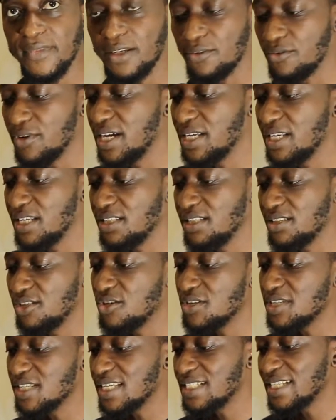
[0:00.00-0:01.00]
right? It
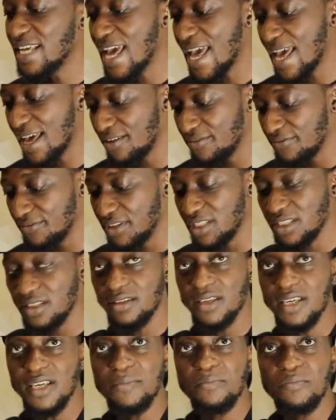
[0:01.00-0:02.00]
doesn't have the
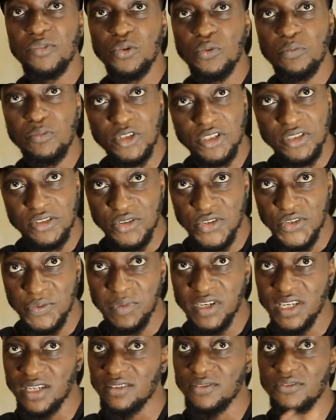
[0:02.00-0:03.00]
inbuilt monitor
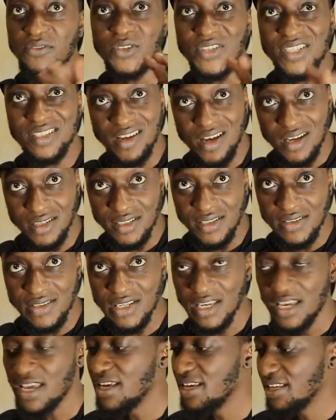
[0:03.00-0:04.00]
speaker for starters
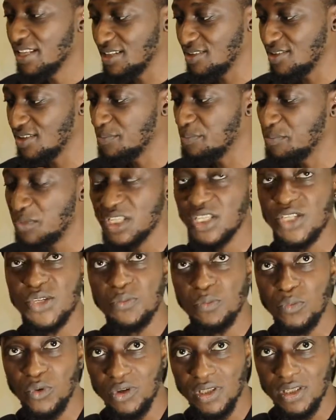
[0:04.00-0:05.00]
and it's a bit
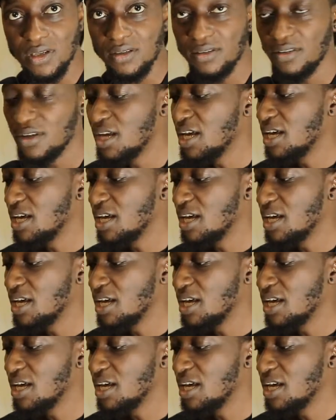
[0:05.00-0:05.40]
smaller.